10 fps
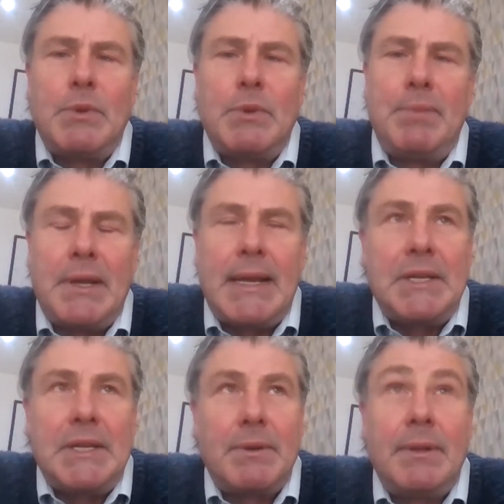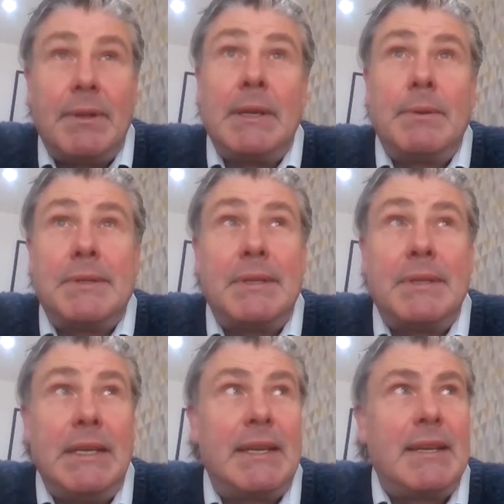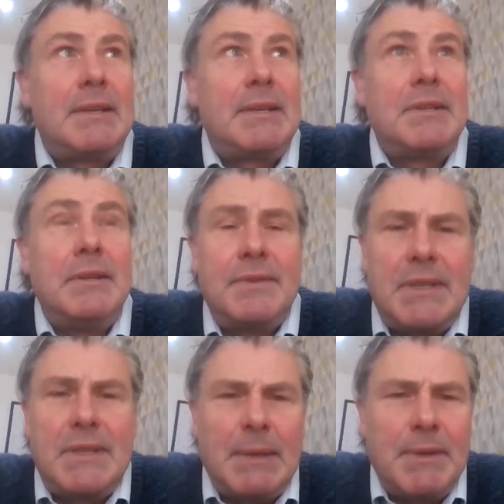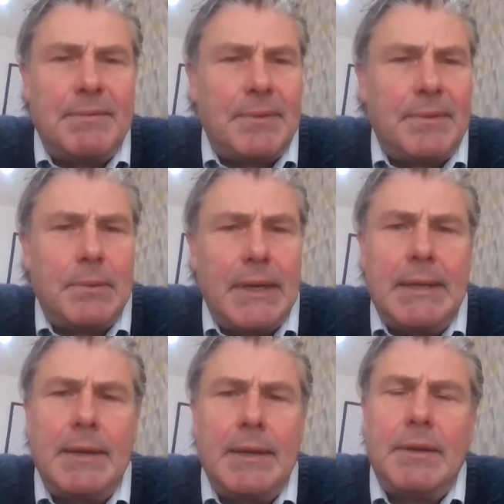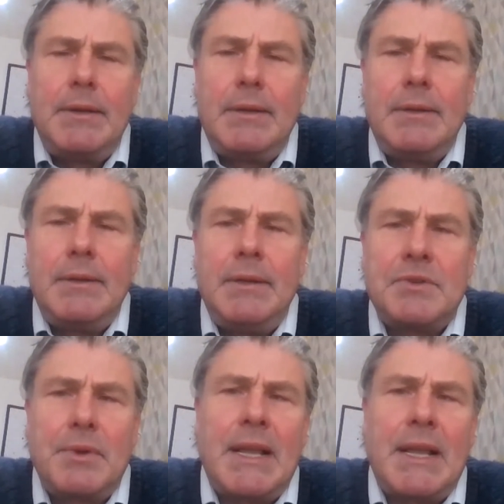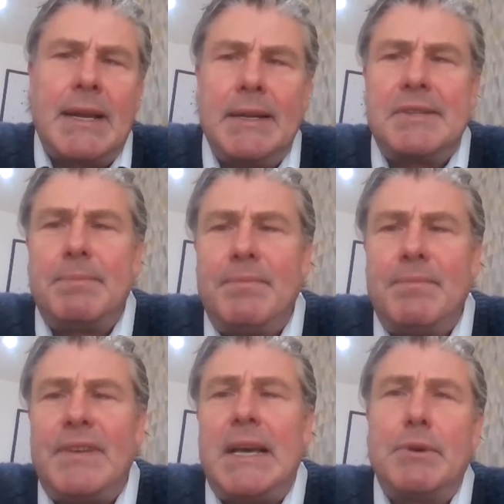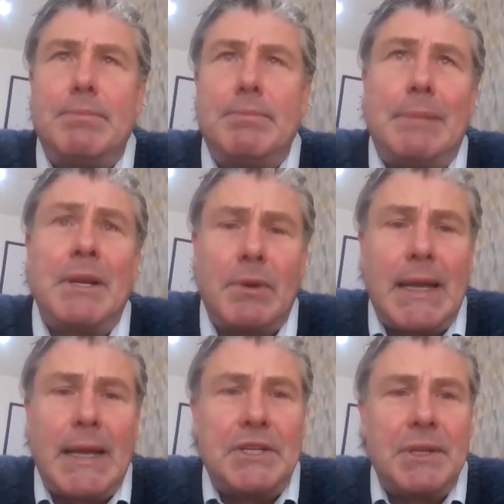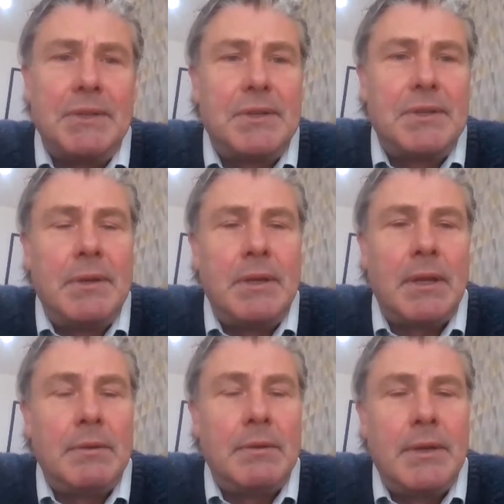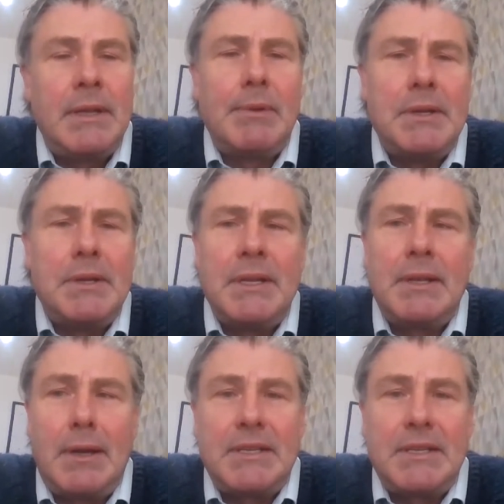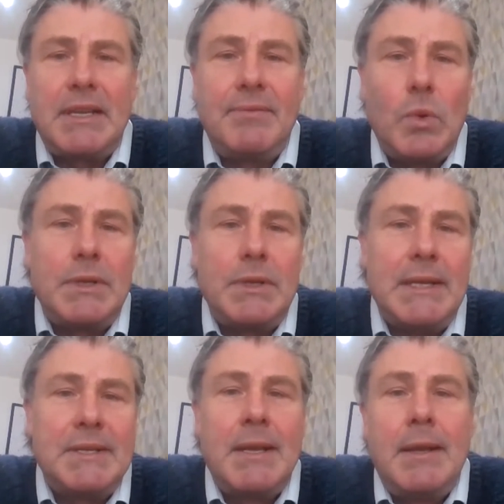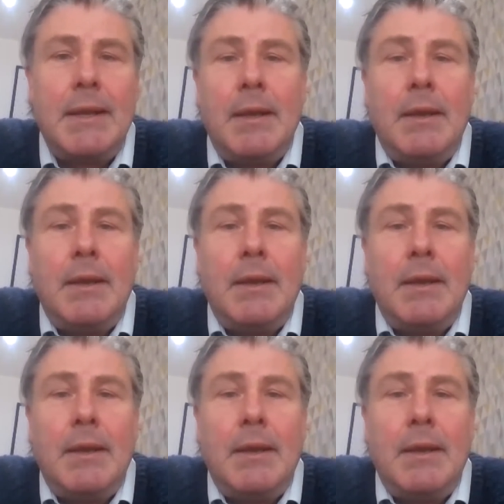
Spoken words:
Edward Bernays, who I think was the cousin of Sigmund Freud, is regarded as the father of public relations. And he wrote in the 1940s